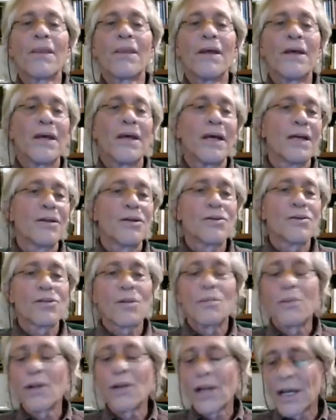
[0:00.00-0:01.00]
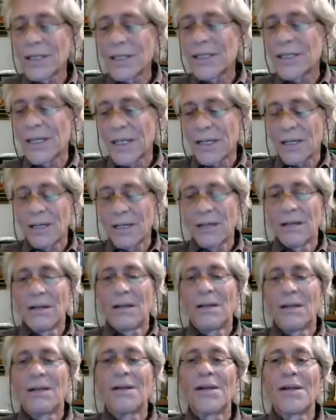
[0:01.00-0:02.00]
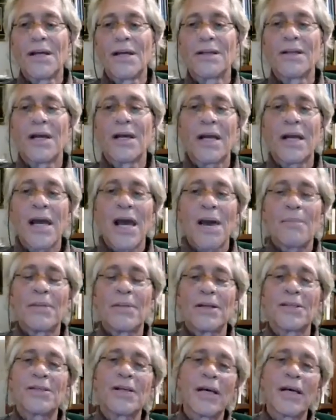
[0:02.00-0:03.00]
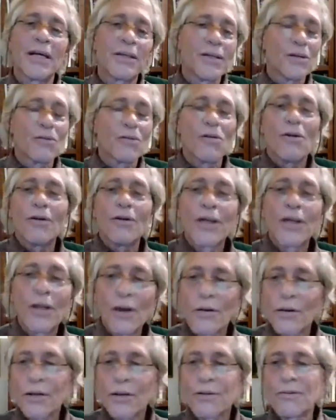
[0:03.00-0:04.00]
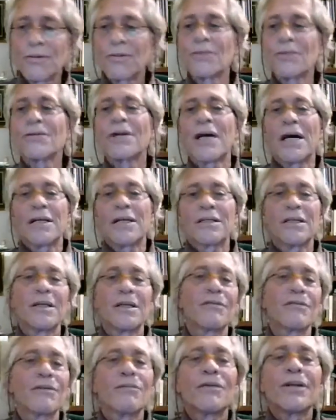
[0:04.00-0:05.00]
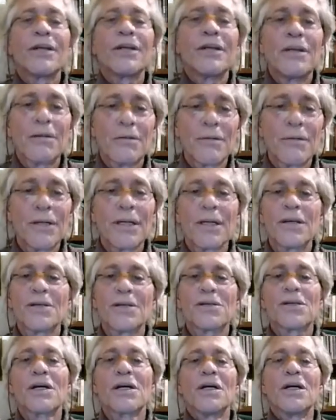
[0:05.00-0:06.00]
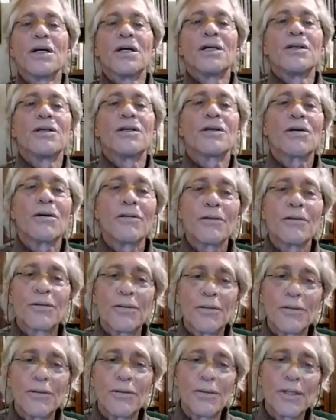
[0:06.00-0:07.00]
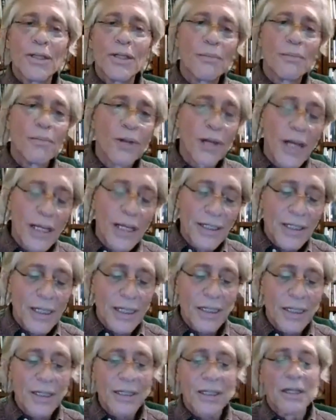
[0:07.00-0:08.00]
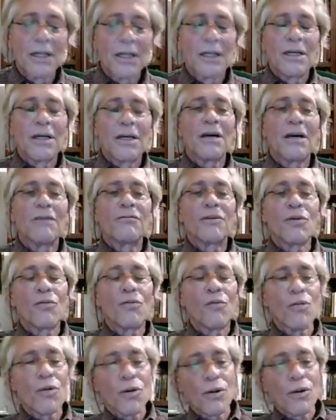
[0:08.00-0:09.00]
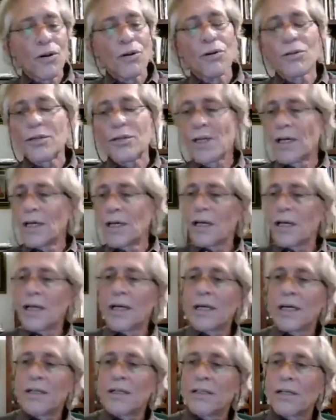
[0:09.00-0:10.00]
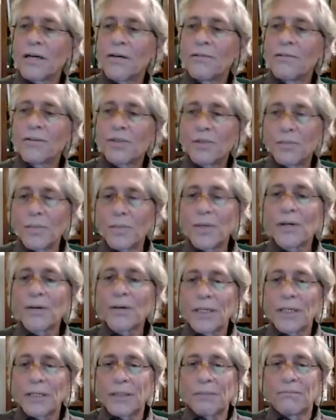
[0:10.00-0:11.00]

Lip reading: And there's a blending then that happens, and you're already going through that, and everyone here is. You're going through the blending of the world and of spirit.